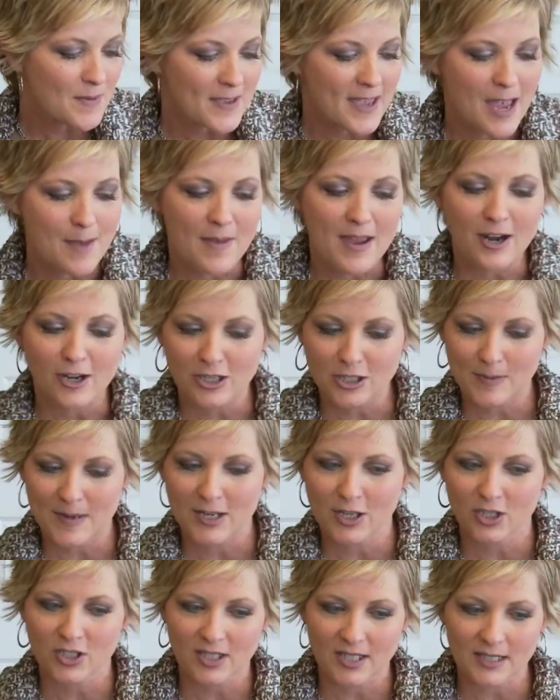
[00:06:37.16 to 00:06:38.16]
became a Heritage
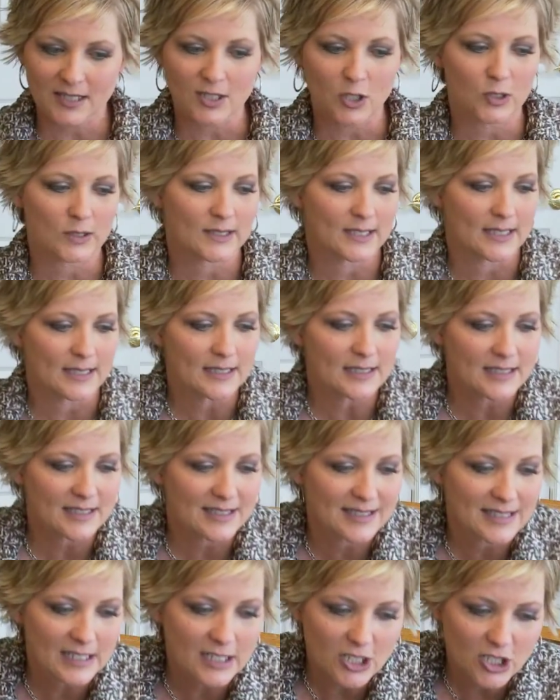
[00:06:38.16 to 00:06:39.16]
Makers consultant
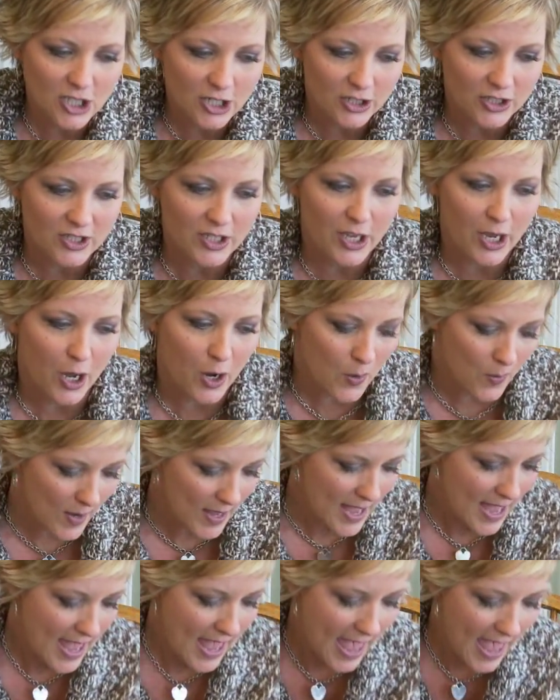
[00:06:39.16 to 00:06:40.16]
6 years ago,
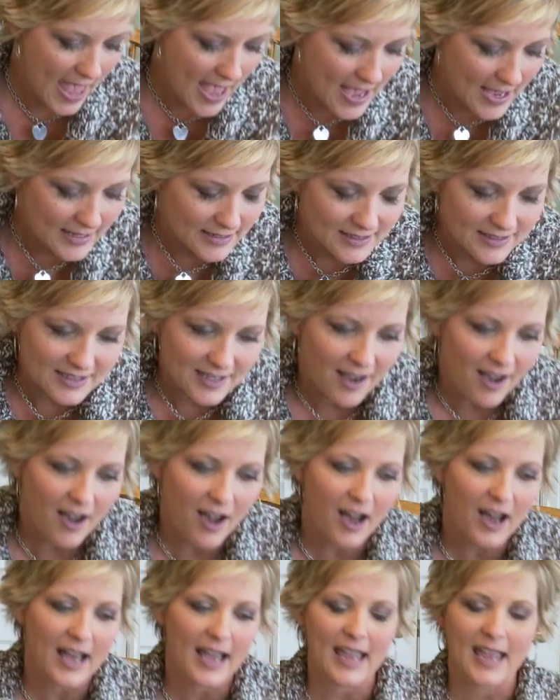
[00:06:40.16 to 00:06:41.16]
and
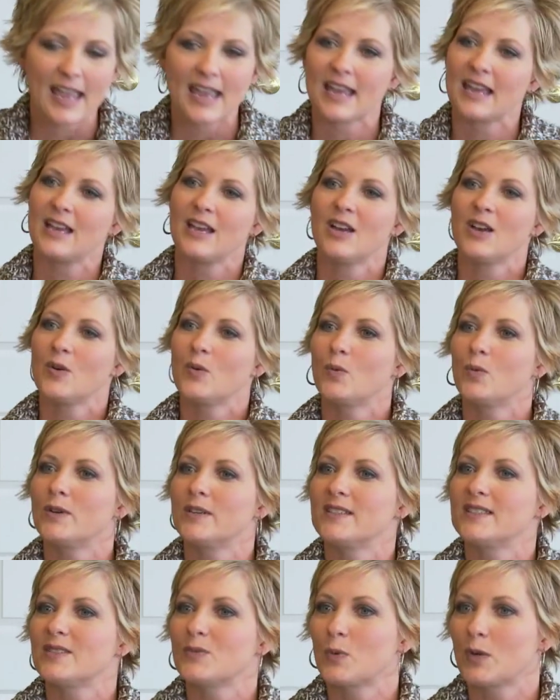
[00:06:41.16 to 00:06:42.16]
I
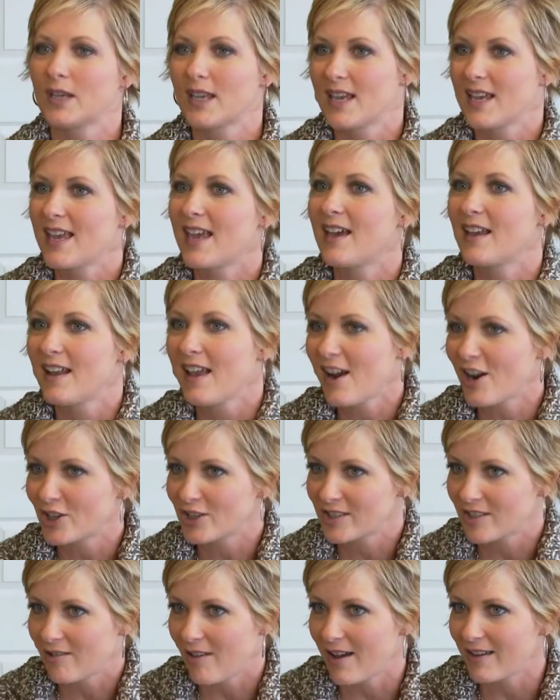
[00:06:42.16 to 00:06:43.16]
was working in a hair
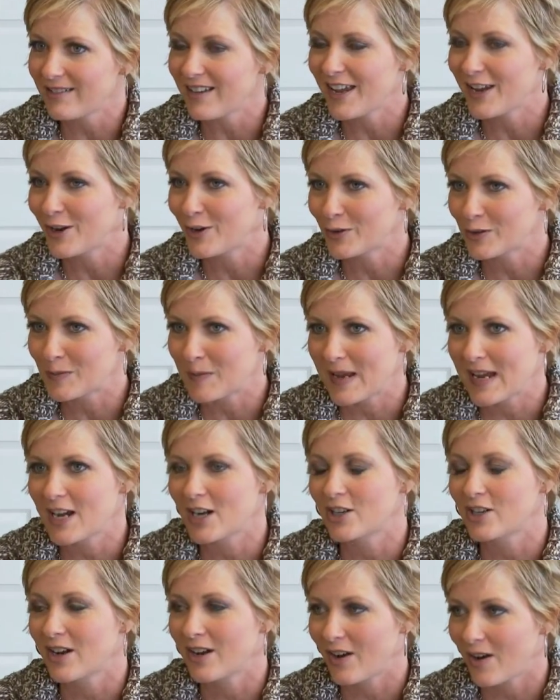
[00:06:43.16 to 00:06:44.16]
salon. I owned
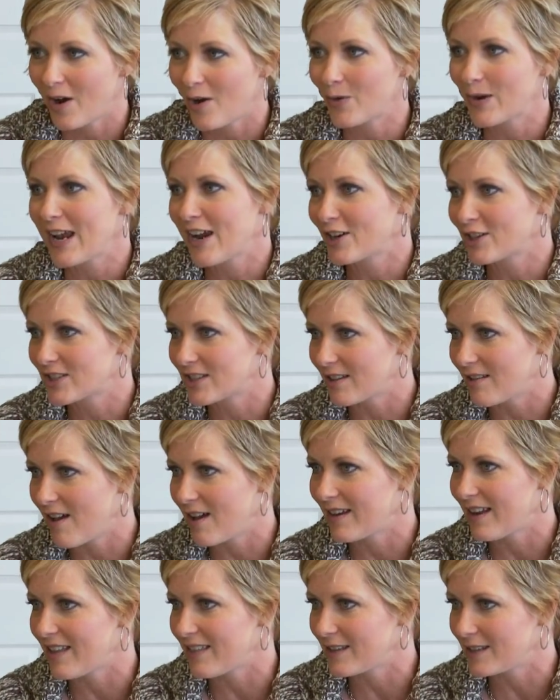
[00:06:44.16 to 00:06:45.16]
my own hair
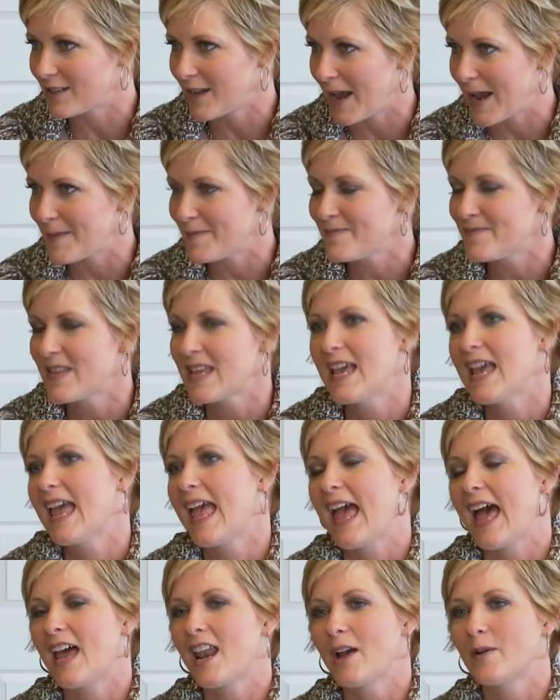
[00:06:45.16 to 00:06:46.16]
salon at the time.
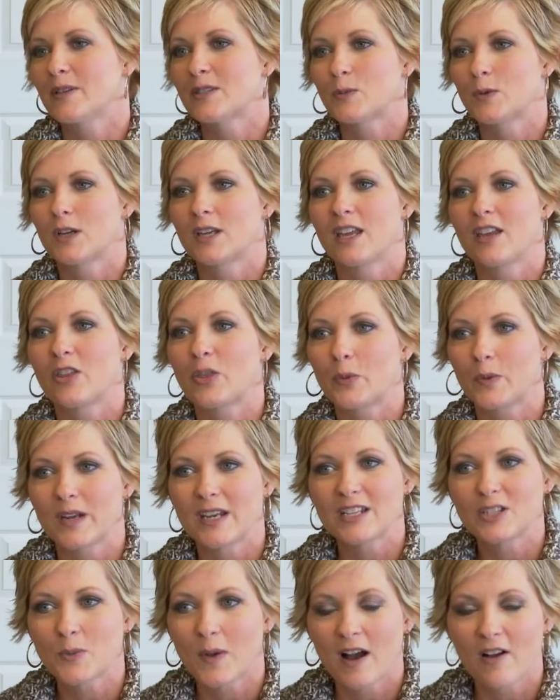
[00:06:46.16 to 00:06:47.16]
And I was working
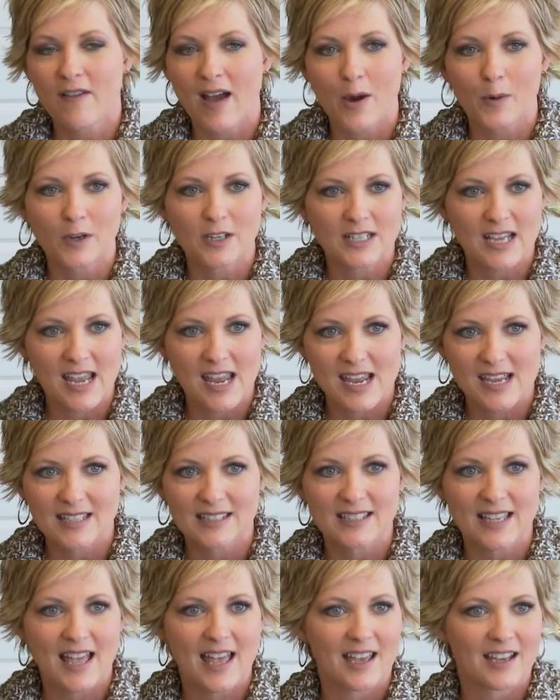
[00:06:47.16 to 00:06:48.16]
3 12-hour
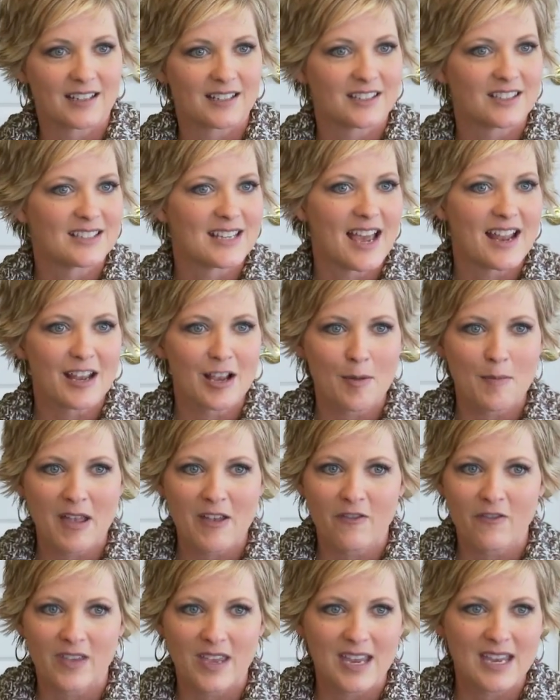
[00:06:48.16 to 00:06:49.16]
days and standing on
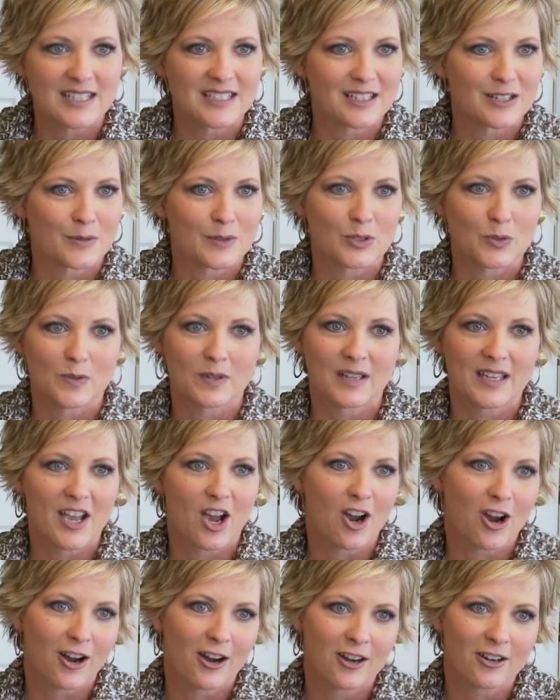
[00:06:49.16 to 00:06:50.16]
my feet, and it was really
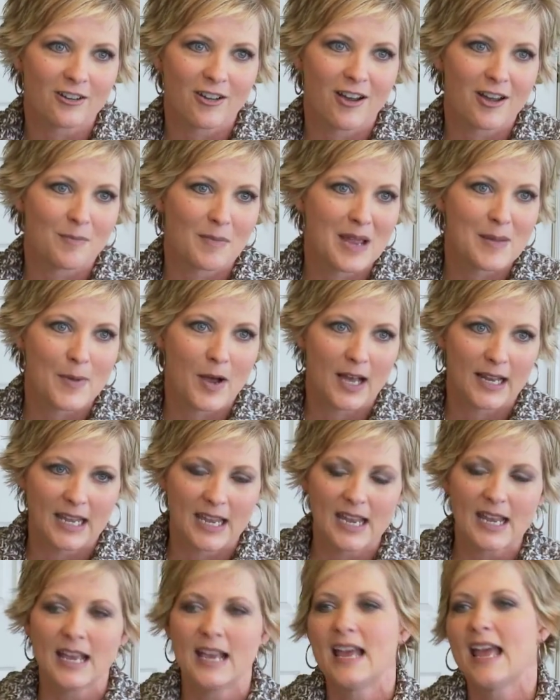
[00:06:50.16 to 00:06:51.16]
hard on my
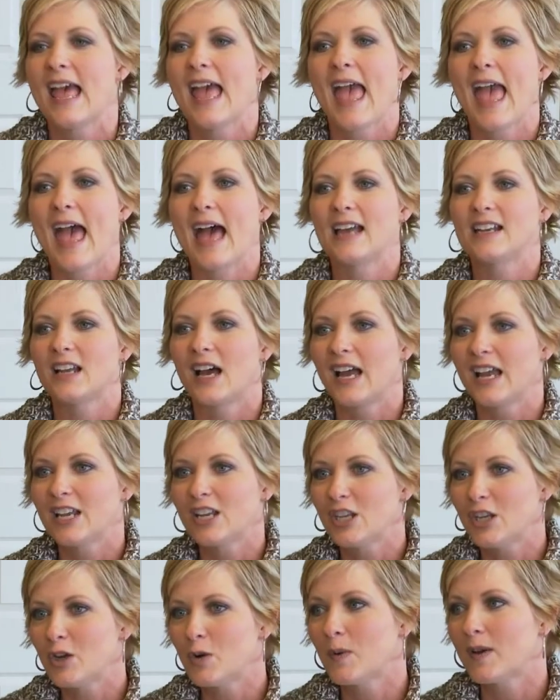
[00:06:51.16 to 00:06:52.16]
body. And I
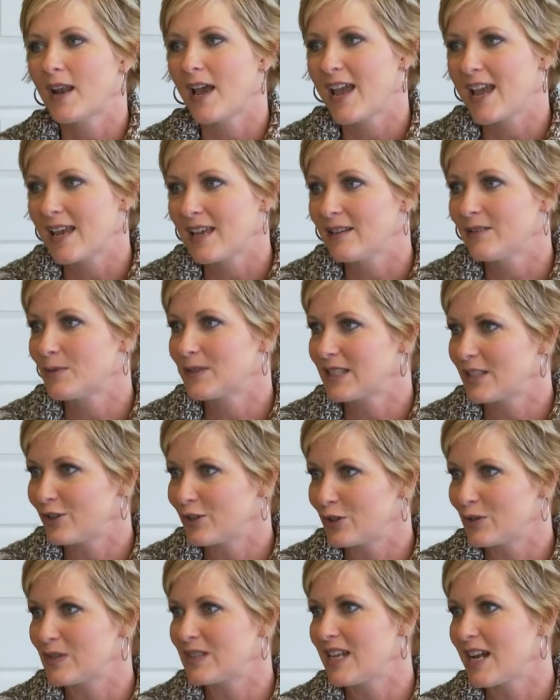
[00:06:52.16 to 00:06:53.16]
knew when I was
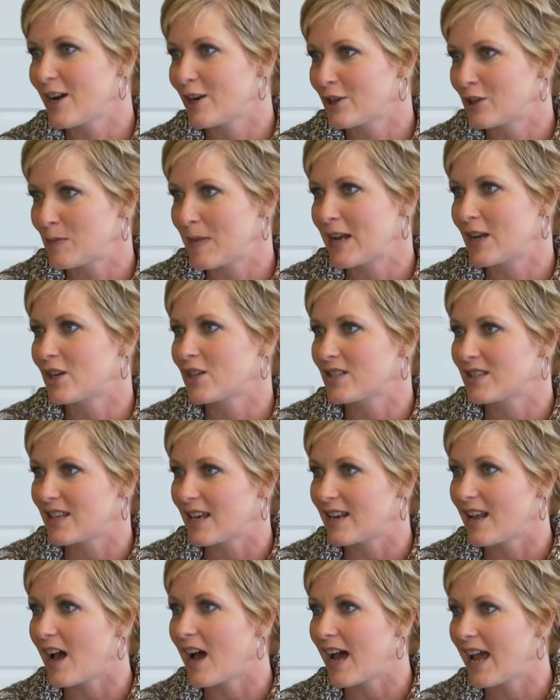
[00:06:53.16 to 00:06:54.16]
introduced to Heritage Makers
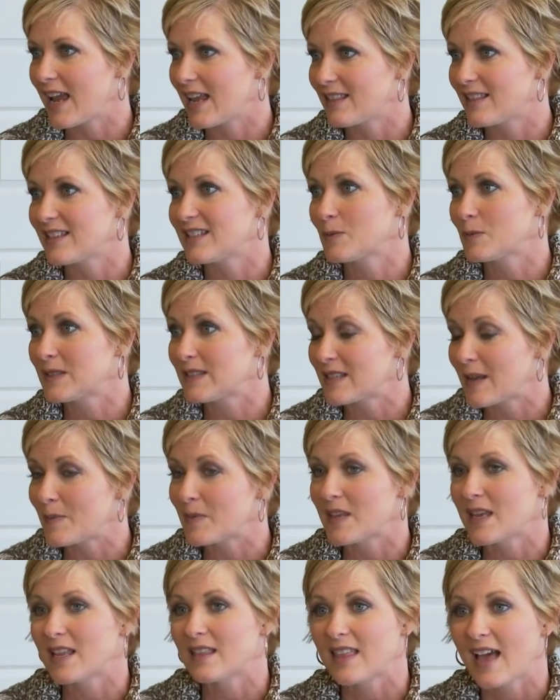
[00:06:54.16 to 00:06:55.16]
that this was
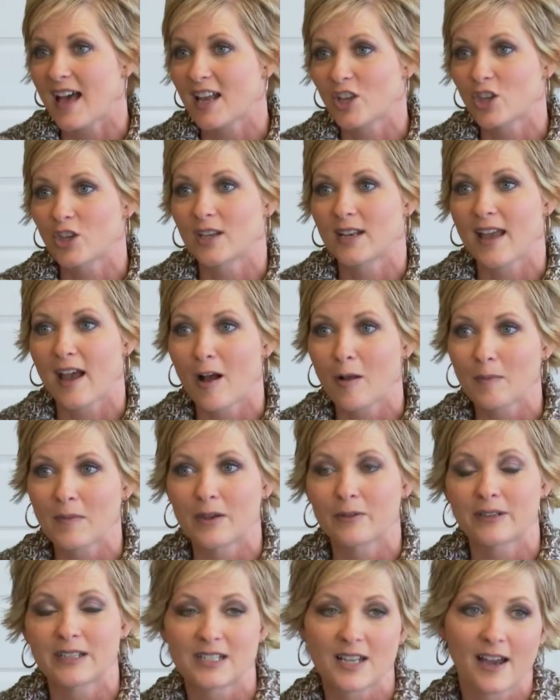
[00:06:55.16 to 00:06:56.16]
something that could help
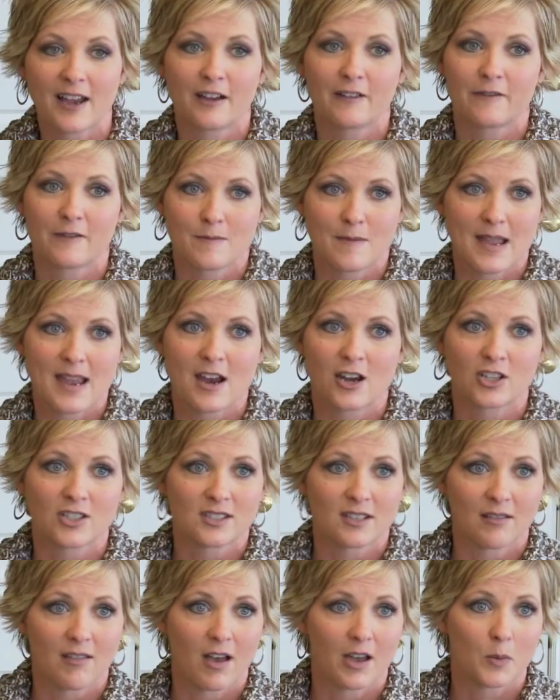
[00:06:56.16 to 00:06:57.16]
me retire from my hair
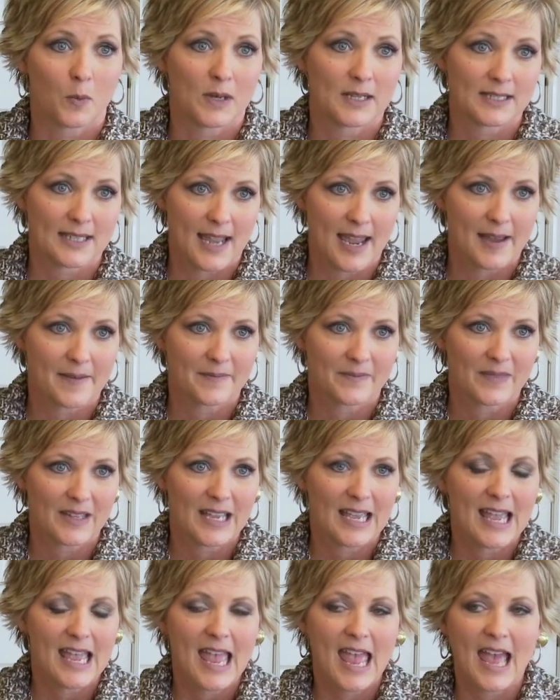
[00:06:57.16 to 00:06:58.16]
salon one day.
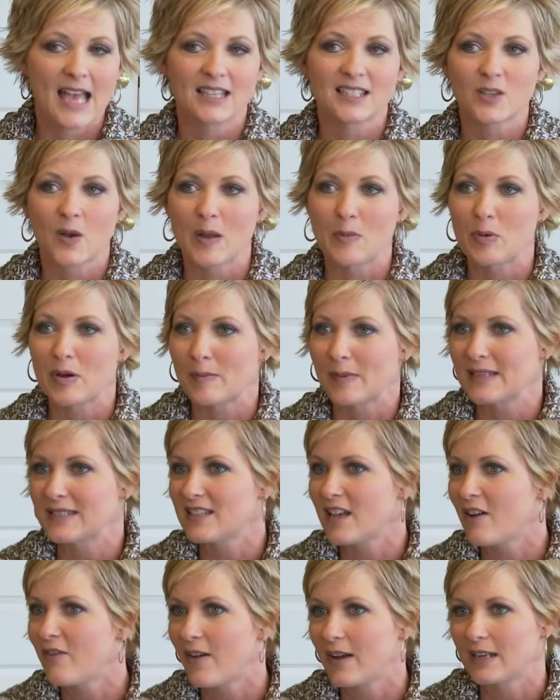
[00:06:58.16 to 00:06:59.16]
And so I put
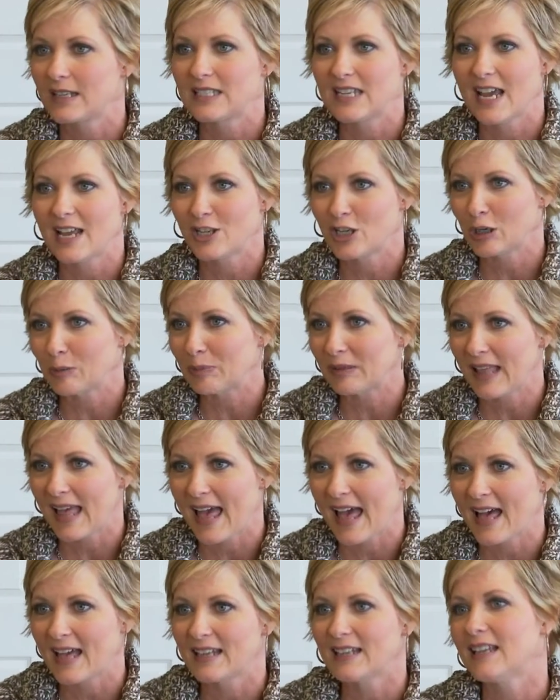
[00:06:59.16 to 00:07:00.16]
myself on a 10-year
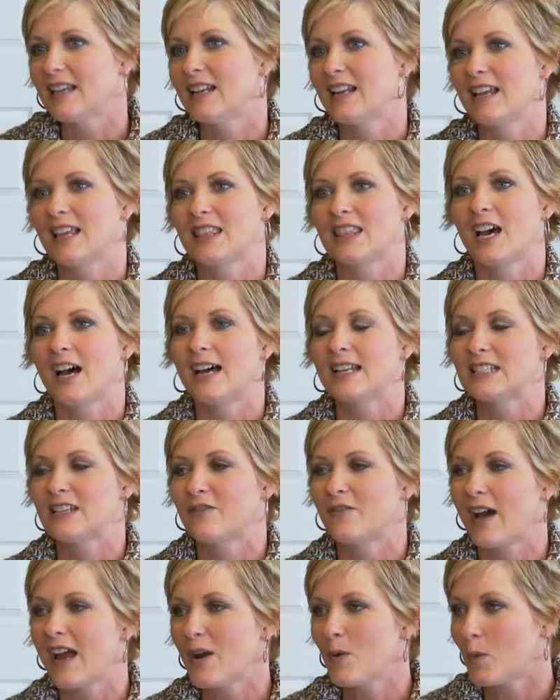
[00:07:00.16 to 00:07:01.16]
plan, and I thought if I